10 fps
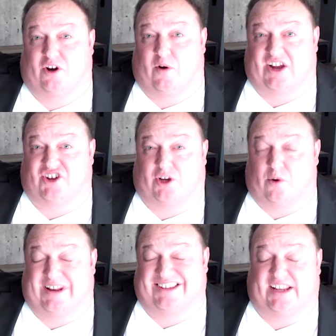actually
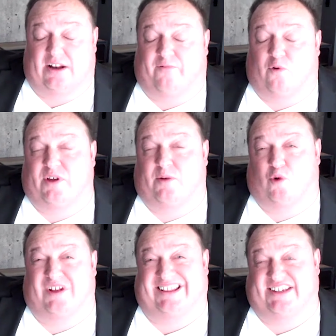go in and set up for them,
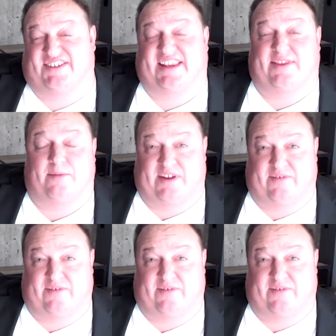we'll at least send them the